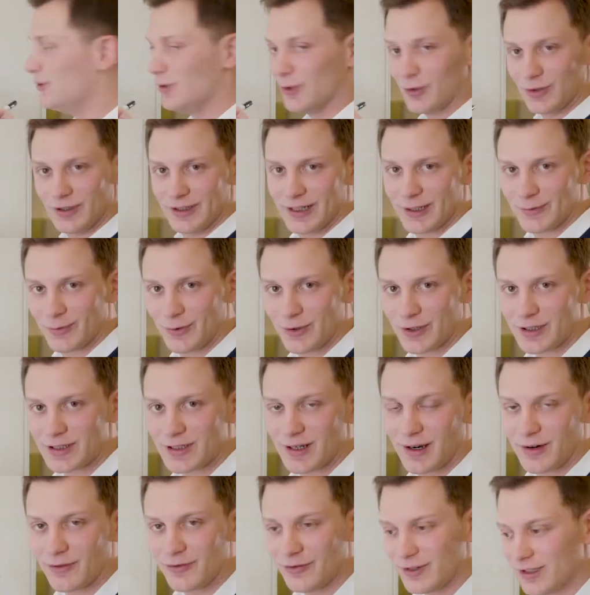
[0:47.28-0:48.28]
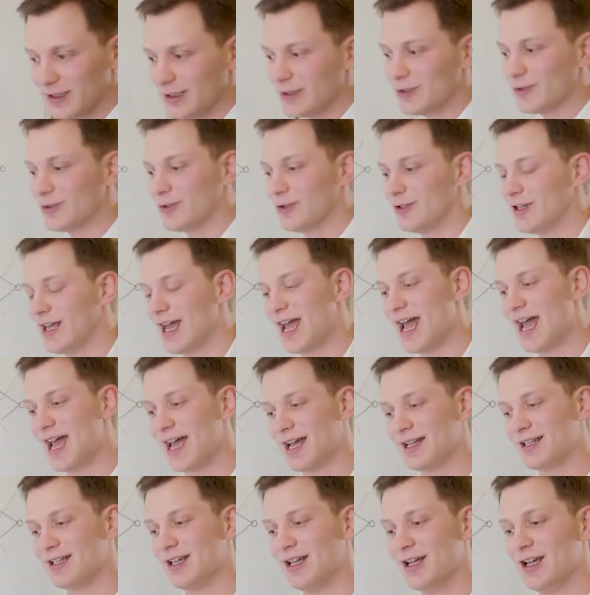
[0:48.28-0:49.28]
neural networks are really good
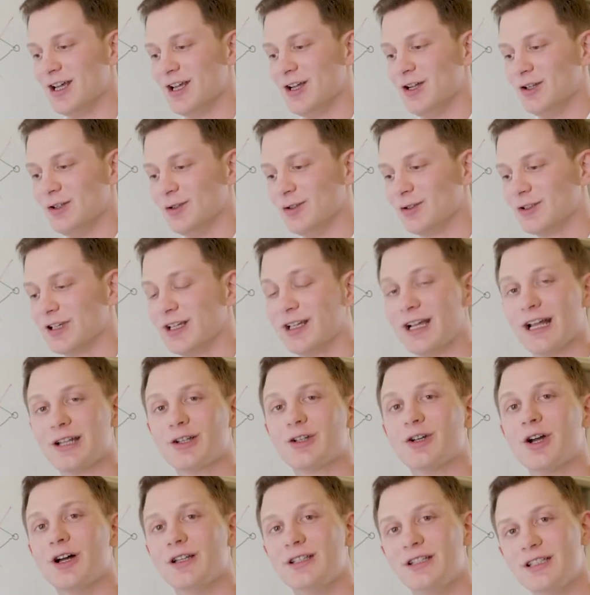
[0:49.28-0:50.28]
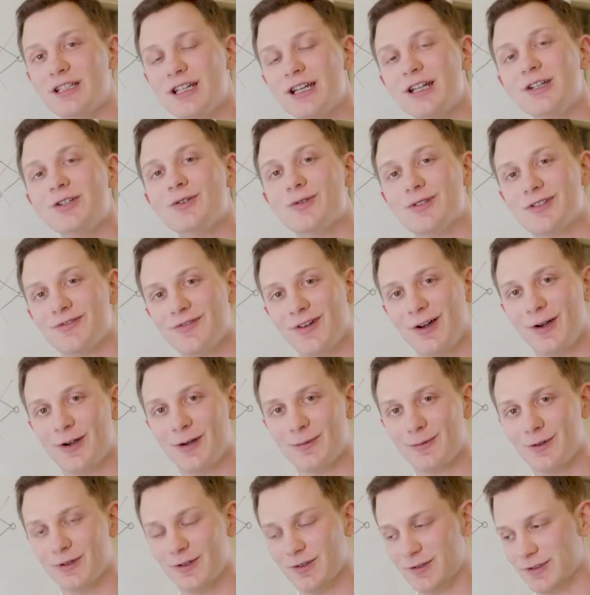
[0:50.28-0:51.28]
at looking at continuous
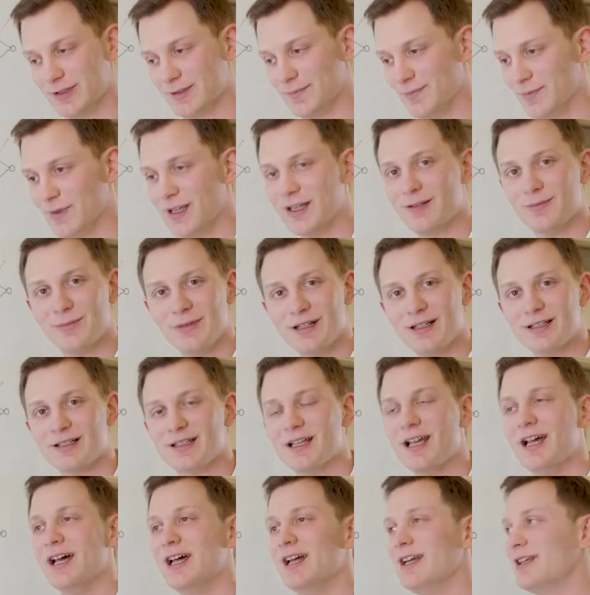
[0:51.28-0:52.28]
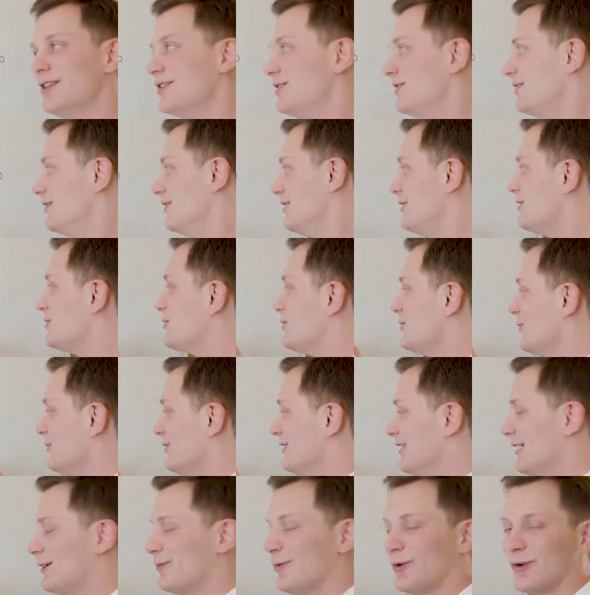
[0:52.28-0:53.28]
variables. It means this
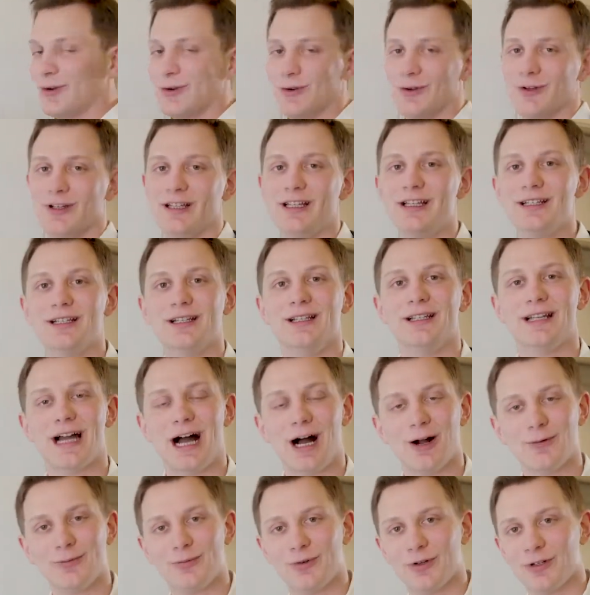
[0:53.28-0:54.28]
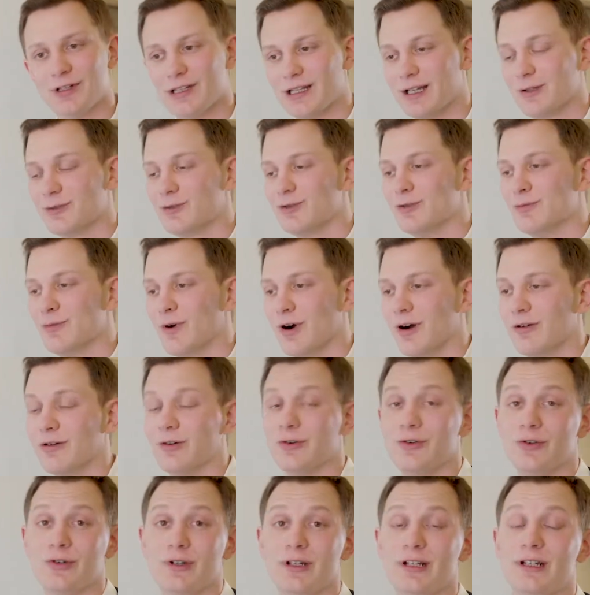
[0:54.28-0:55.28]
neural network could easily output that
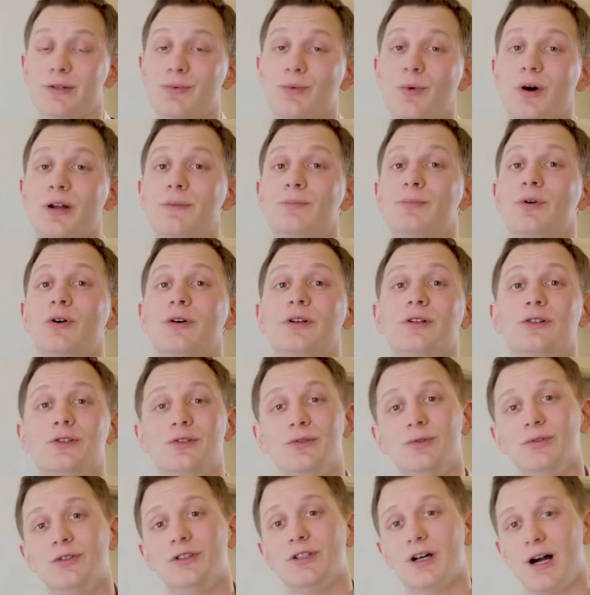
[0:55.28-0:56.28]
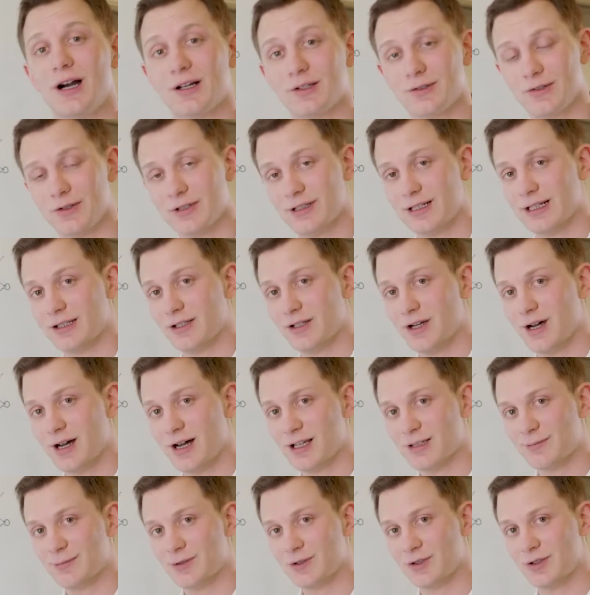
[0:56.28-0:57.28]
tomorrow you need 1.2 doctors at the
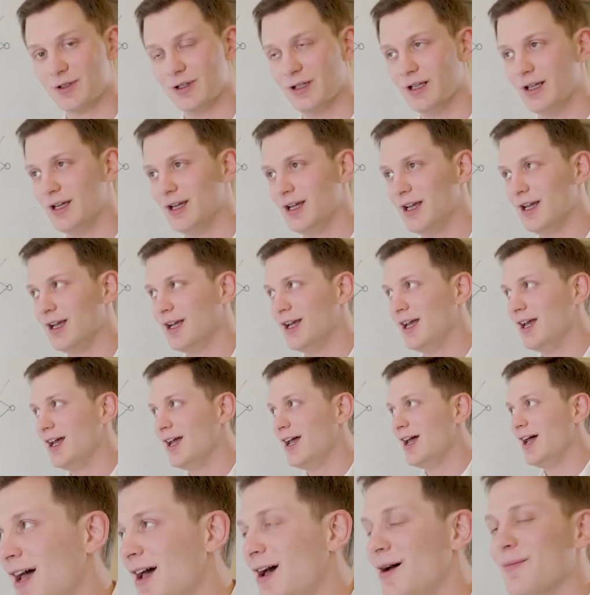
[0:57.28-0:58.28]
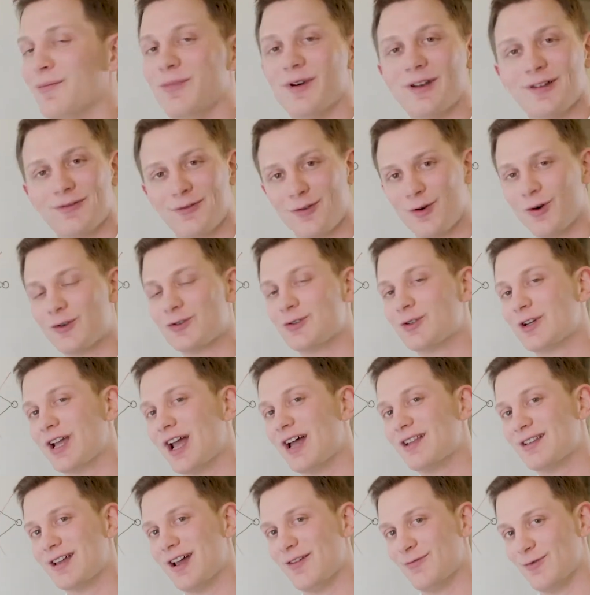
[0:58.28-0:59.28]
hospital. But of course you
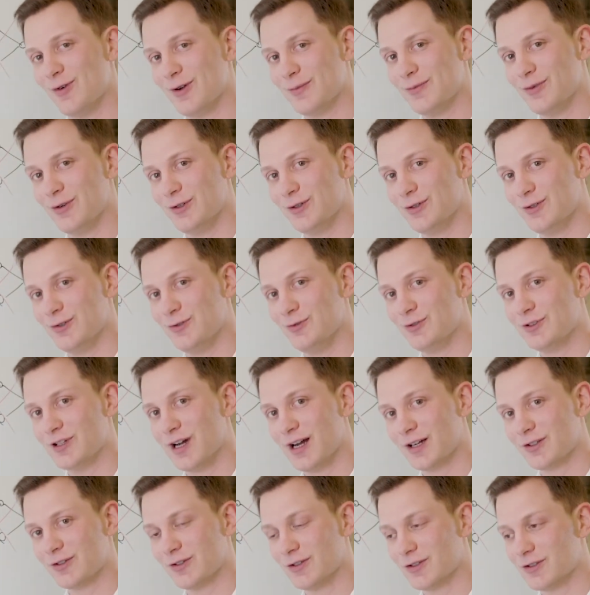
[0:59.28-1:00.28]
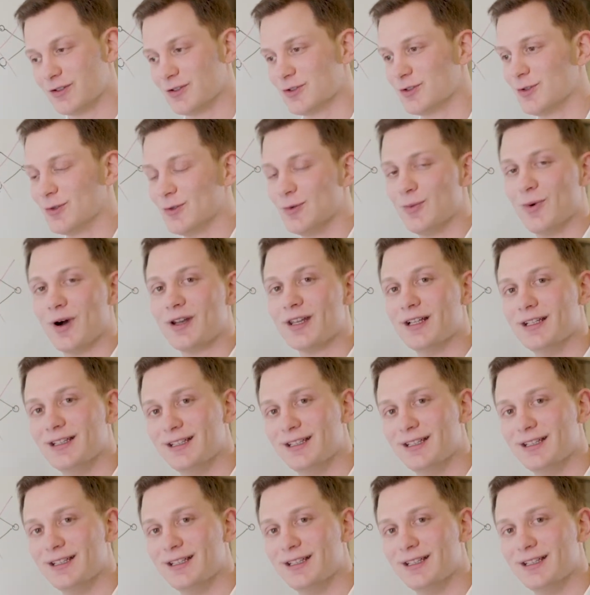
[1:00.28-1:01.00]
can't have 1.2 doctors. So you want to